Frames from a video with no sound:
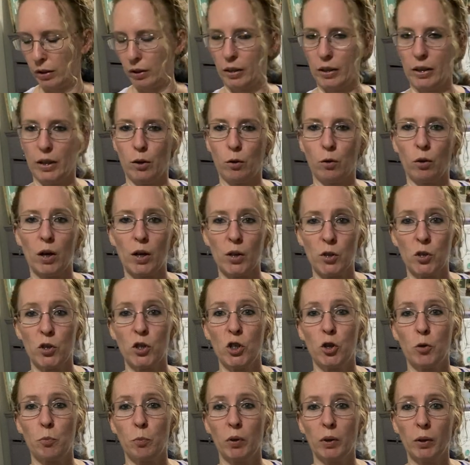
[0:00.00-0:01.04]
the
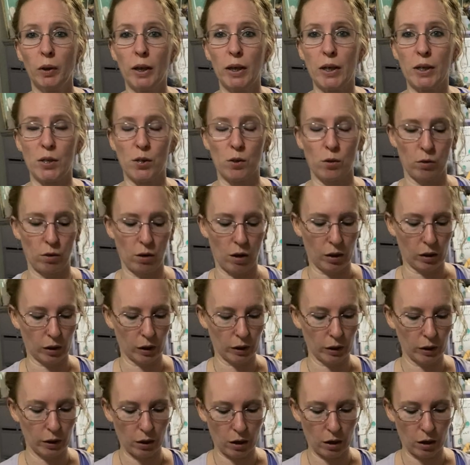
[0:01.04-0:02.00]
cross-stitch police are not going to